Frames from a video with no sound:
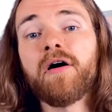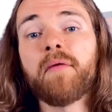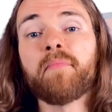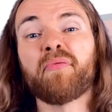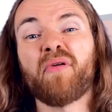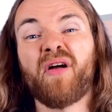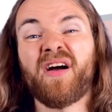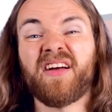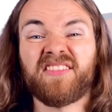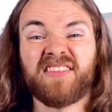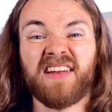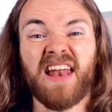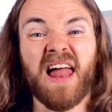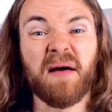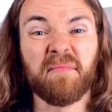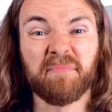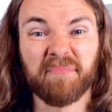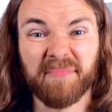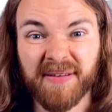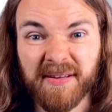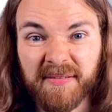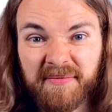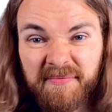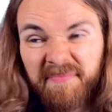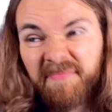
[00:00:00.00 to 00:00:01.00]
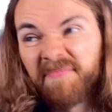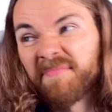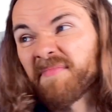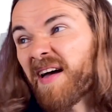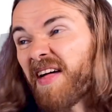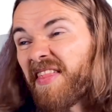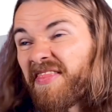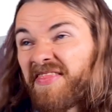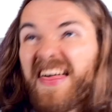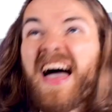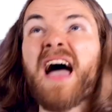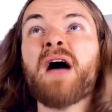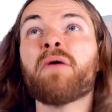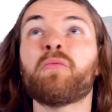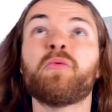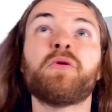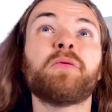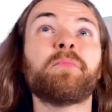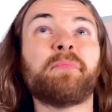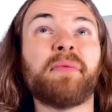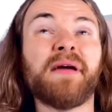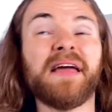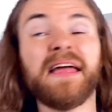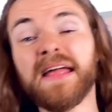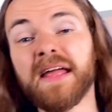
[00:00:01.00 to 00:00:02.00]
bright lamp. That
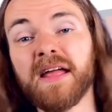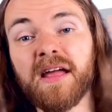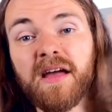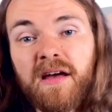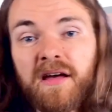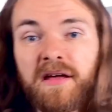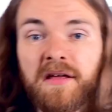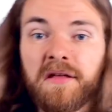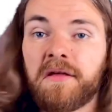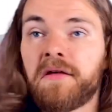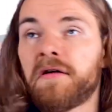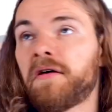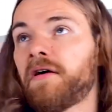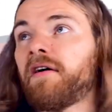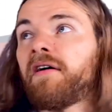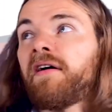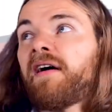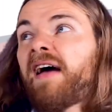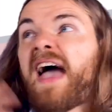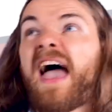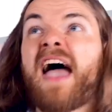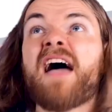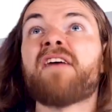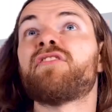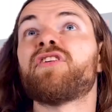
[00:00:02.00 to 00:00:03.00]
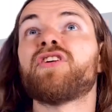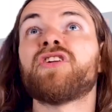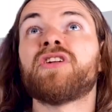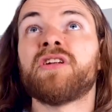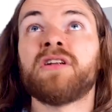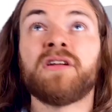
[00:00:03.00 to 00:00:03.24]
would be heaven.